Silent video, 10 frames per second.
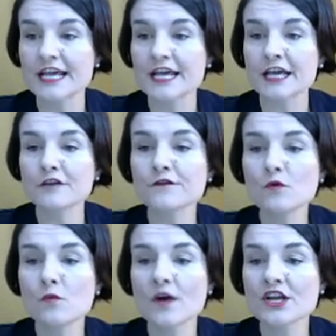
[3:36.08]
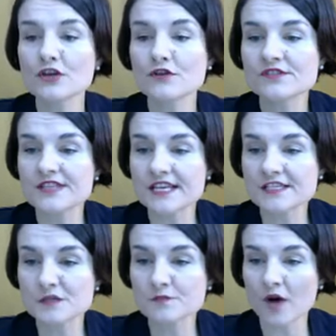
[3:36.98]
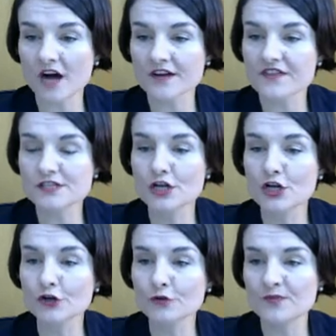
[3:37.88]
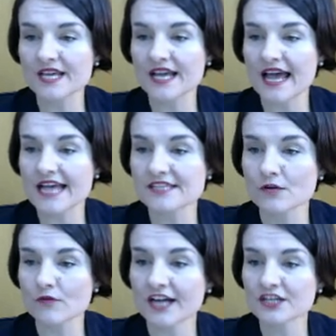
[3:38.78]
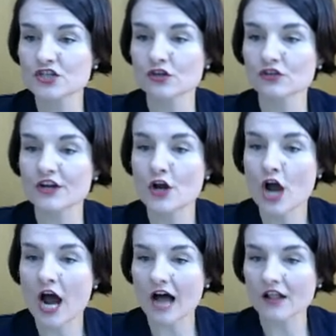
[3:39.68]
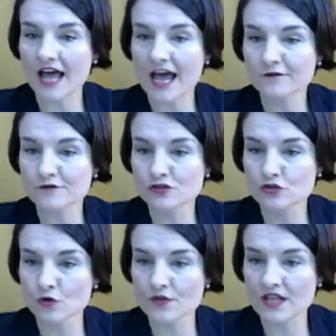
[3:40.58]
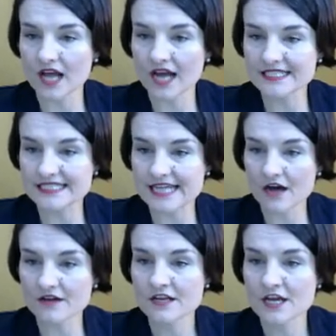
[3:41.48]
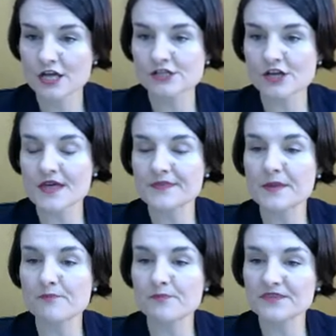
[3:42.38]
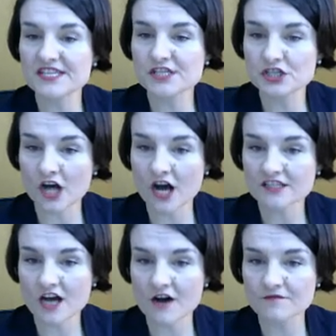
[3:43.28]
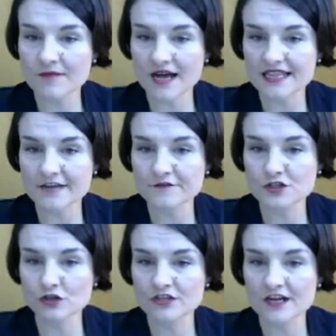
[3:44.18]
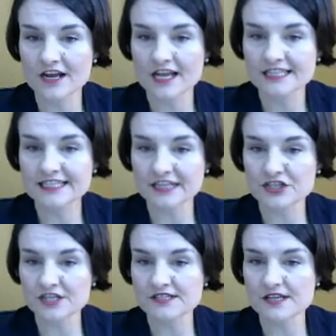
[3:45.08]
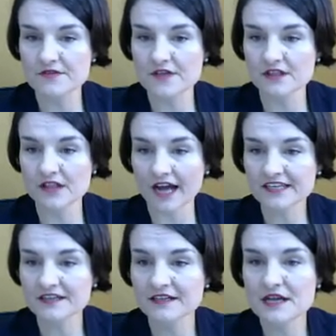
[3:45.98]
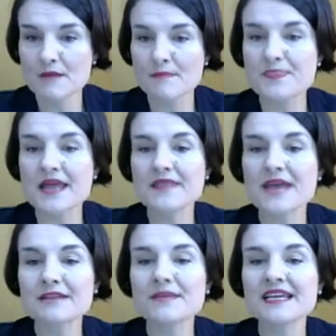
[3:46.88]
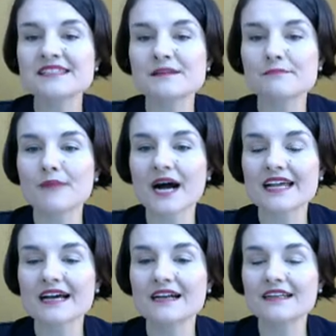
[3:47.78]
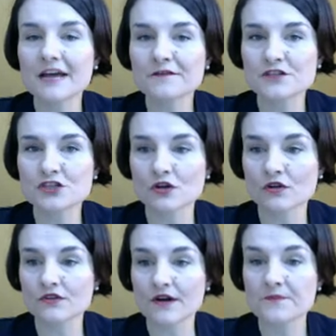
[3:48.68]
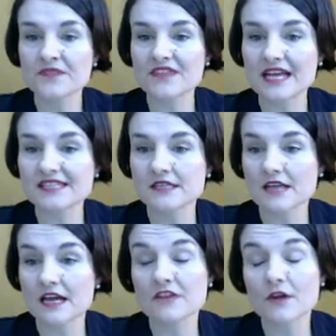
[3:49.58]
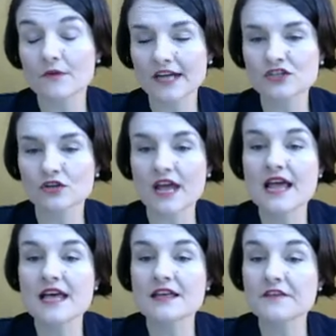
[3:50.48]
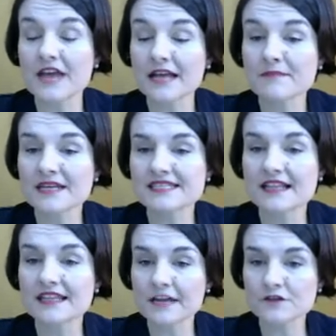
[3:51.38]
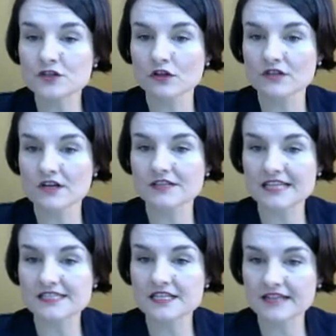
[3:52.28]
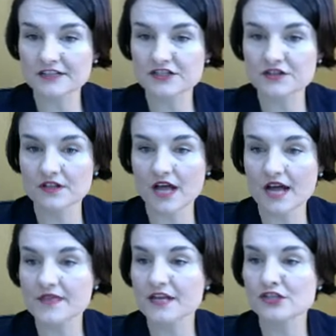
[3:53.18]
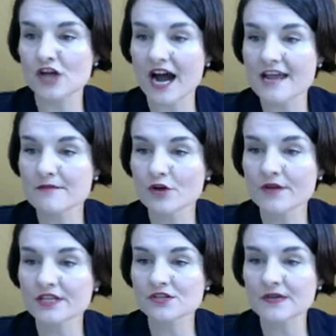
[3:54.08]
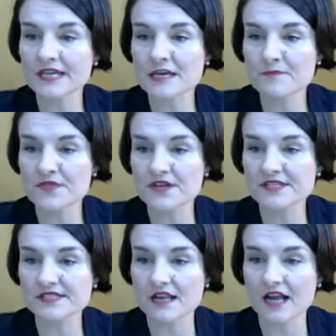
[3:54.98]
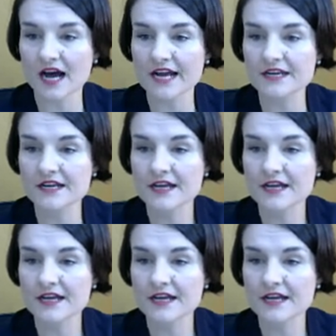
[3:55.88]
If you want to use this part, this loop here, as a right shoulder, I'll have to draw the line down so that the start of my left shoulder touches the line. But then that means my left shoulder doesn't, the right shoulder, that means the left shoulder doesn't touch the line then. So I am going to keep this line,